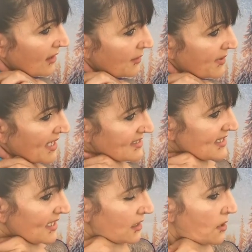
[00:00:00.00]

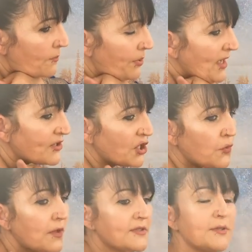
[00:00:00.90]
Amazing. But I do
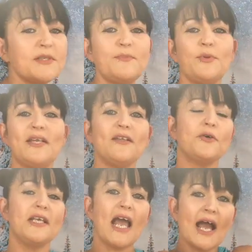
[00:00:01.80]
want some spooky
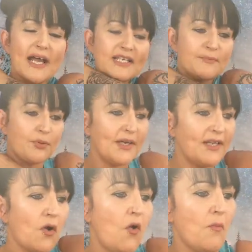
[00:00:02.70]
looking eyes
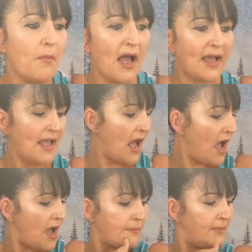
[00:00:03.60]
putting on my
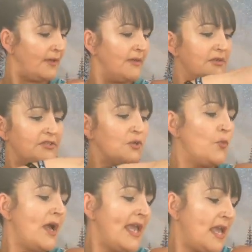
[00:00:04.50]
arm
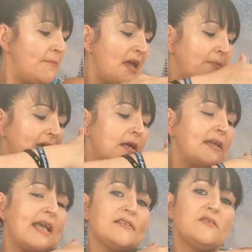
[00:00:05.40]
somewhere here. Maybe I'll
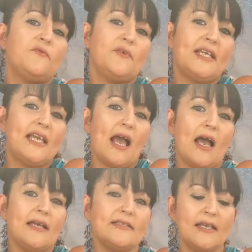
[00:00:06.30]
get some freaky
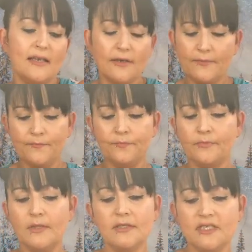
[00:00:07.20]
eyes here
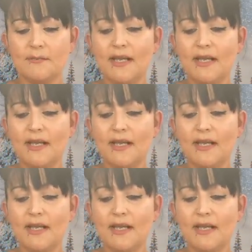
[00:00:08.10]
to